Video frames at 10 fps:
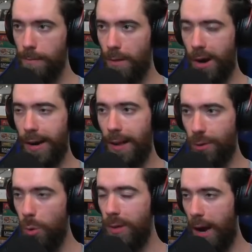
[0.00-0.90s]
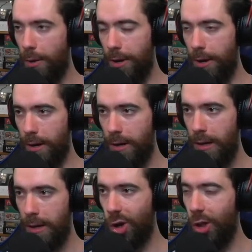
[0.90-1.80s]
All right, guys, who is out here
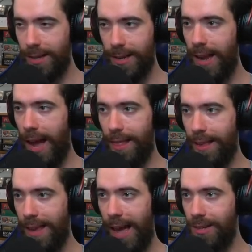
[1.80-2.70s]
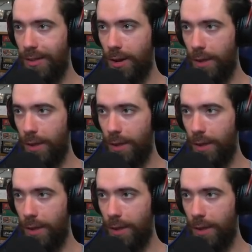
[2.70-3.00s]
collecting out of the cash their